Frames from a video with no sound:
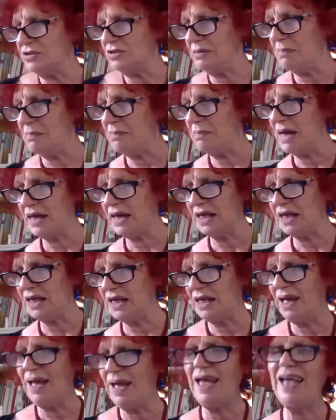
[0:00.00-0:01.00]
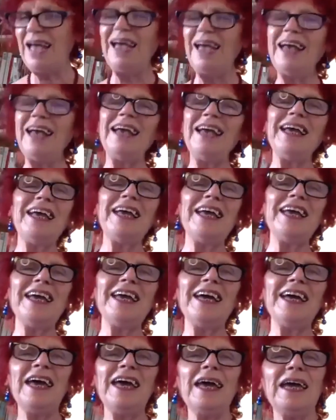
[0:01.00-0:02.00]
merengue.
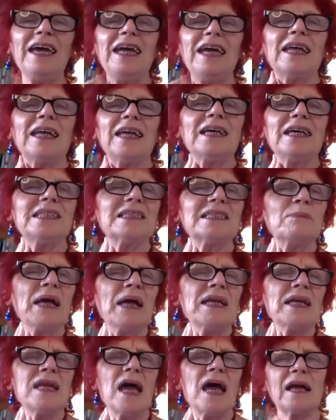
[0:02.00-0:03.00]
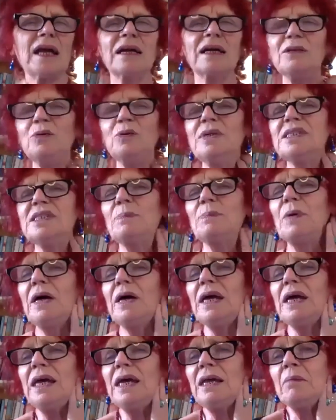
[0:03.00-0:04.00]
He'd kiss my neck and whisper
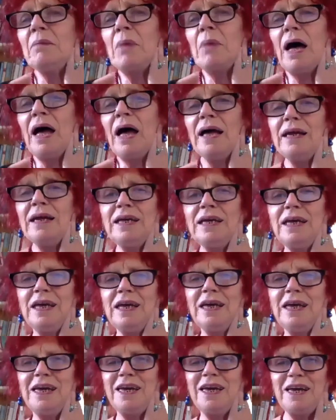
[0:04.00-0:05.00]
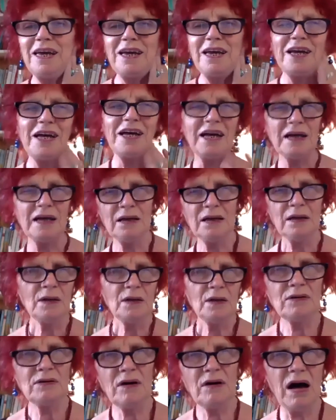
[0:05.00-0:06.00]
in my ear,
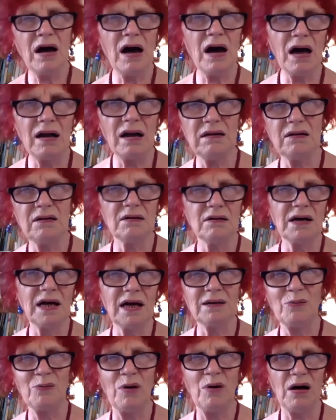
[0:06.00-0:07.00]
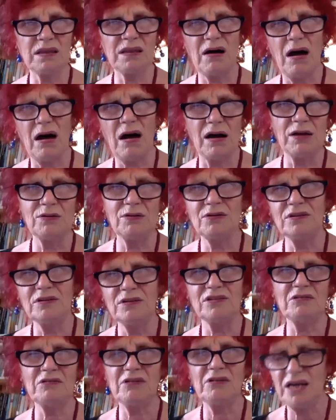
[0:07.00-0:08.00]
who are you and what are you
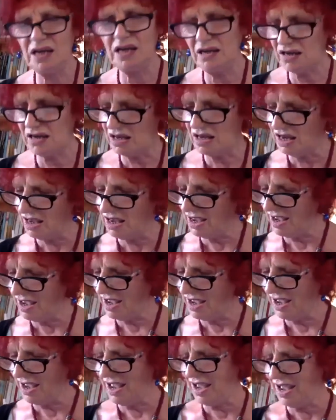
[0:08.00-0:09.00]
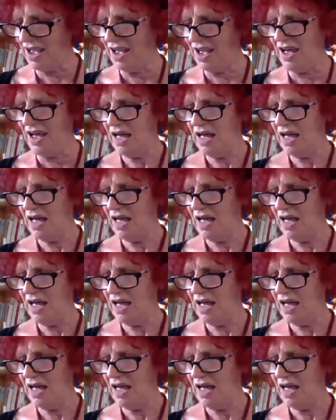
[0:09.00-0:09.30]
doing here?